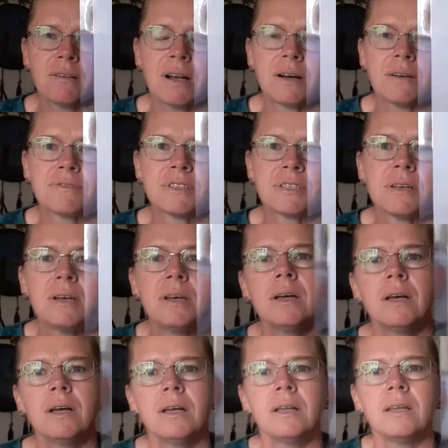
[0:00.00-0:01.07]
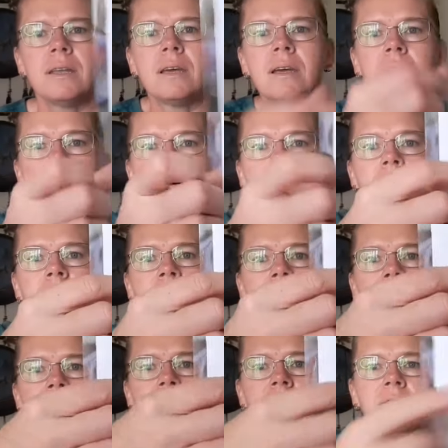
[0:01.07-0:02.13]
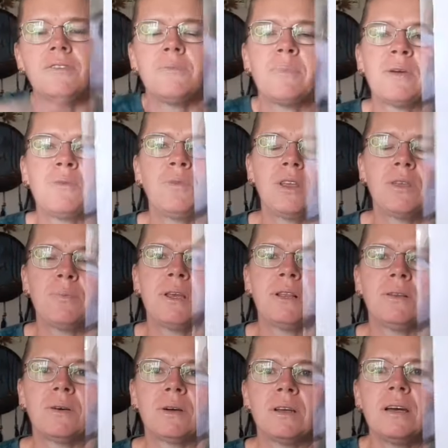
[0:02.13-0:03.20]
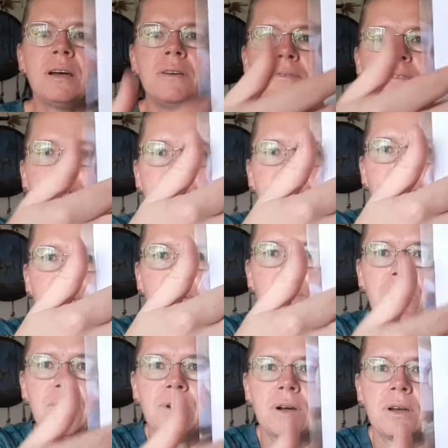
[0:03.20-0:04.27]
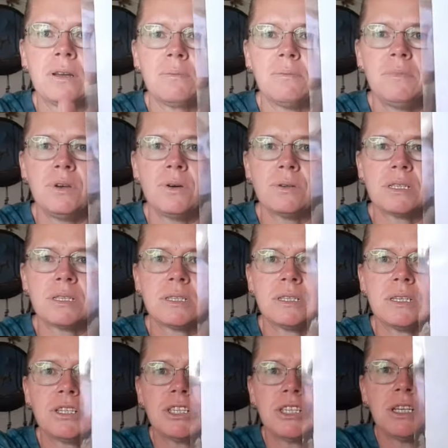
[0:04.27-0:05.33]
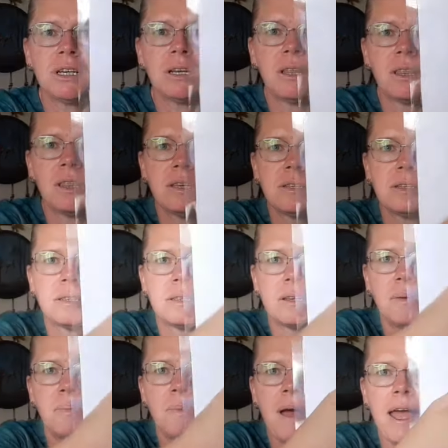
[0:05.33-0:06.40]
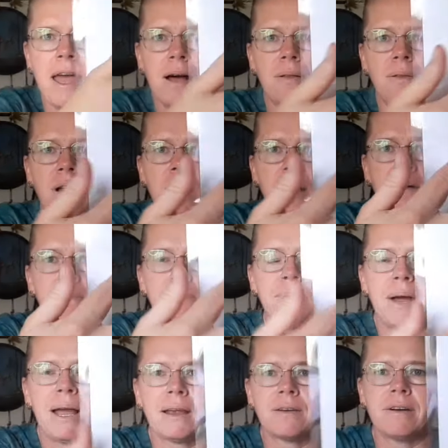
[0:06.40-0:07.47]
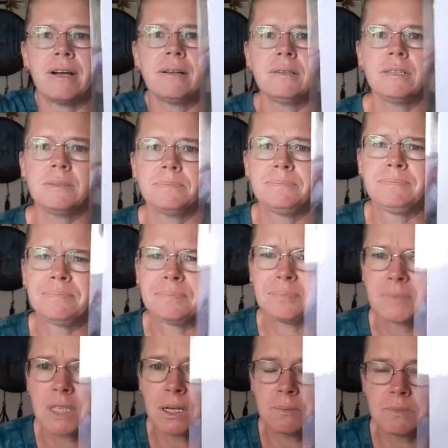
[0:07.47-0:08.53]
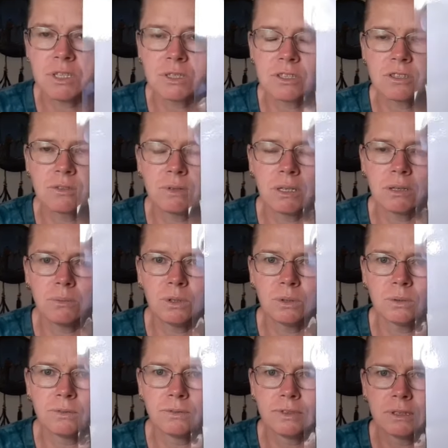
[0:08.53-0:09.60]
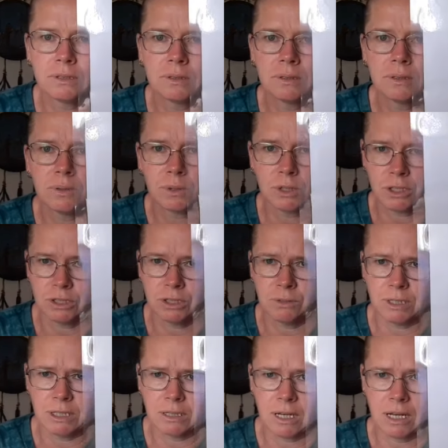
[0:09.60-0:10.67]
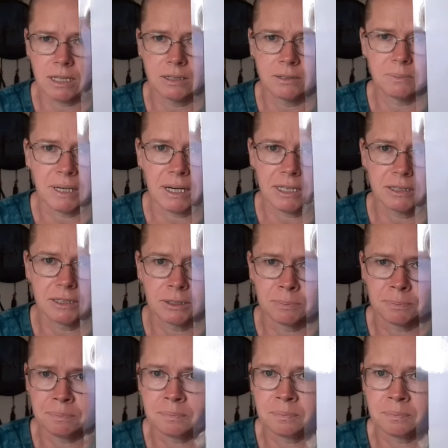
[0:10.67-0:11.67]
Crafts. Now, if you've been with me long enough, you'll know that I am not stitching this background. I'm just doing the wolves or just doing the coloured parts.